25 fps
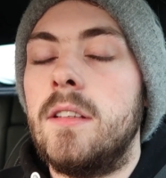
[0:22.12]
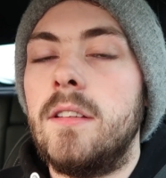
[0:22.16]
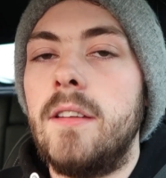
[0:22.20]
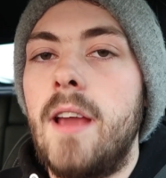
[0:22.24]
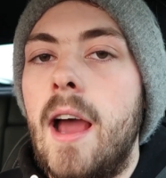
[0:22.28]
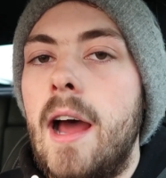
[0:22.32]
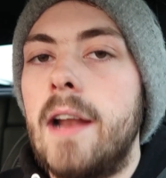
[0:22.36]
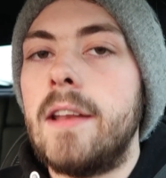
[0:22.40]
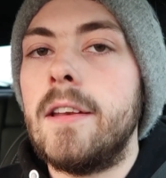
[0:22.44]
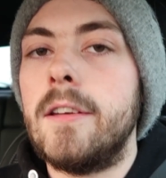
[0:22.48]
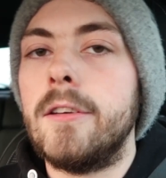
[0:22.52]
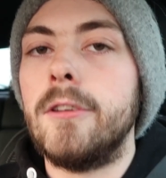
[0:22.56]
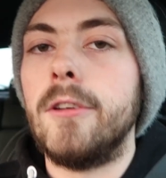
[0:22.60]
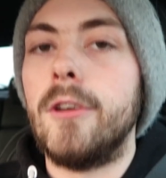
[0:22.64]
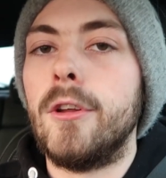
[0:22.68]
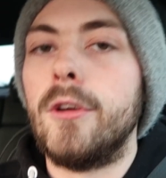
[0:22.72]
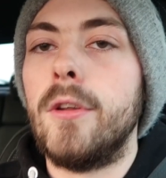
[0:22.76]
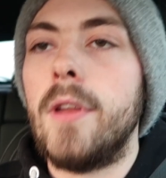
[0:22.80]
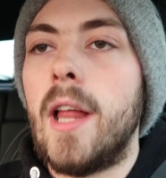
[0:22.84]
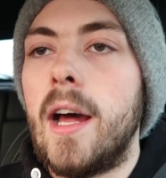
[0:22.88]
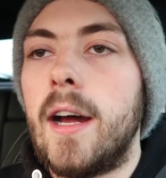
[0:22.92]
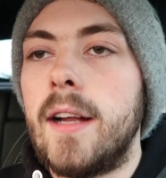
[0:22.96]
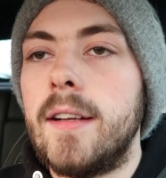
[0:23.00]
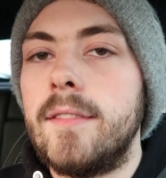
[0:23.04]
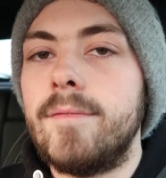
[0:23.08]
Yeah, I didn't do
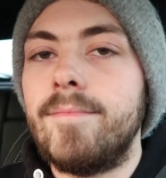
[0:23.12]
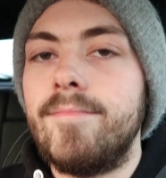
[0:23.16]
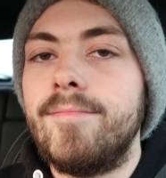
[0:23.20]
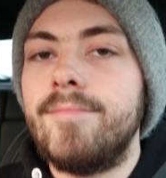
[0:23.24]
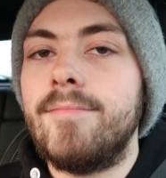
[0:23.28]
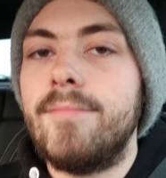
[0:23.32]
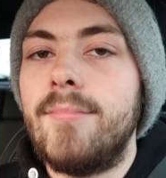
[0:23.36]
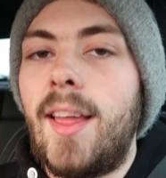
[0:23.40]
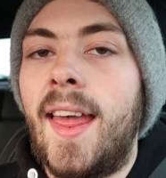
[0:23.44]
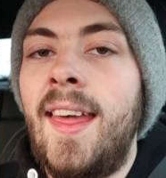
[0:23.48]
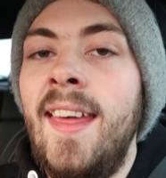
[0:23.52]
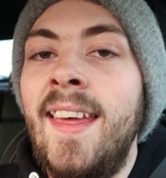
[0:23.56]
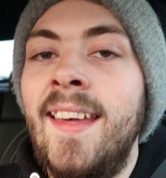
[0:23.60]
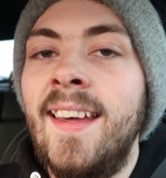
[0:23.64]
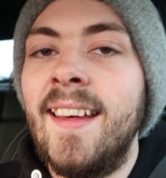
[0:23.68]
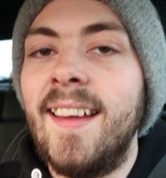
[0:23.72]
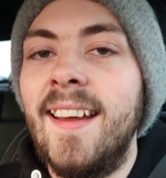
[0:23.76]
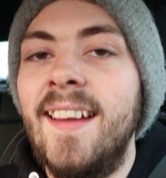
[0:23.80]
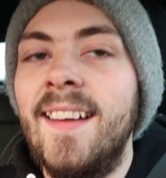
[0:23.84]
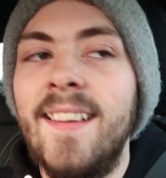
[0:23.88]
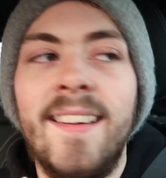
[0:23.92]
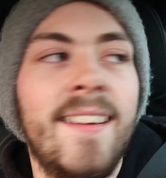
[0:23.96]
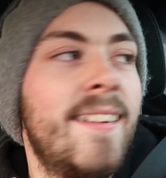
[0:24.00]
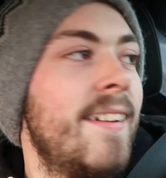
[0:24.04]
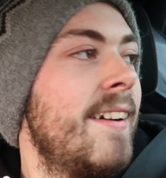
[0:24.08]
that.
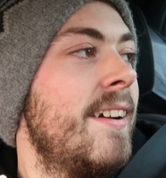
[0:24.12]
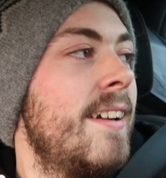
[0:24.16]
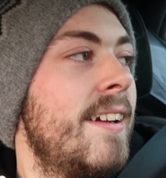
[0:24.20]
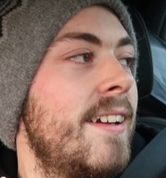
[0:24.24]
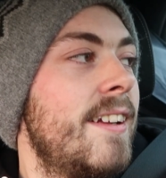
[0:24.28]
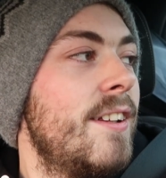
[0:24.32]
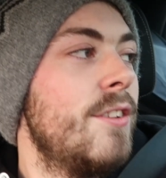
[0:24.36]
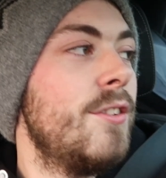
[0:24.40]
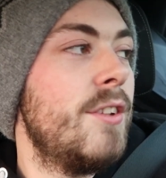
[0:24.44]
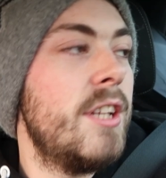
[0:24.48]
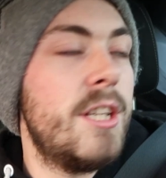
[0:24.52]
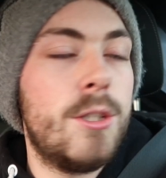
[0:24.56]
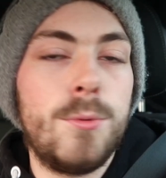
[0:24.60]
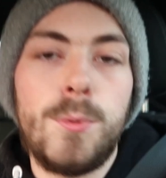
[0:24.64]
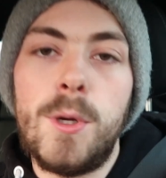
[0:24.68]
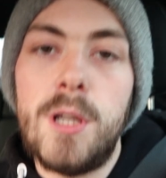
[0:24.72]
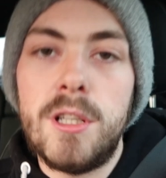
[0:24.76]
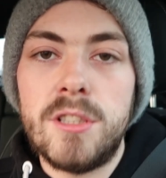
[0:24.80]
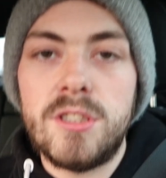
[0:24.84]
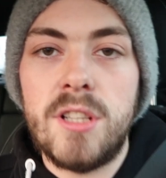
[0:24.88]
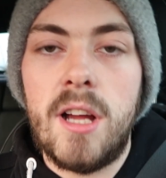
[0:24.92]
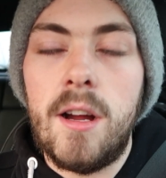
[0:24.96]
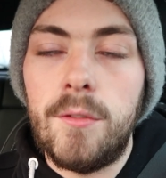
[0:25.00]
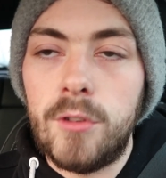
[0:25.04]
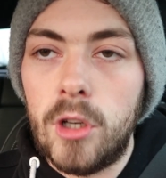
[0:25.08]
These
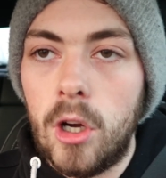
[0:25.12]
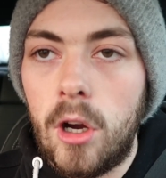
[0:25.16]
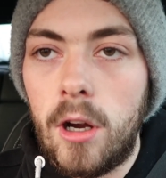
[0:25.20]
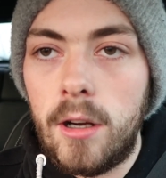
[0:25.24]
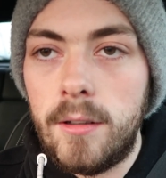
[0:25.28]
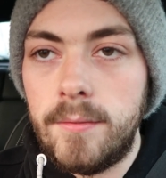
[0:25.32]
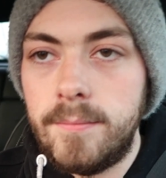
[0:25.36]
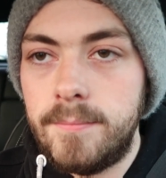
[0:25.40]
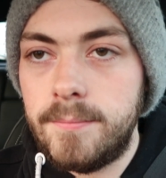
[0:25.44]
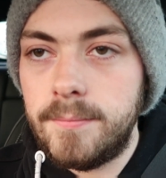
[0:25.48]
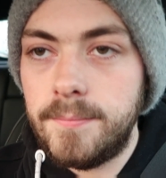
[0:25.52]
wheels that I've got,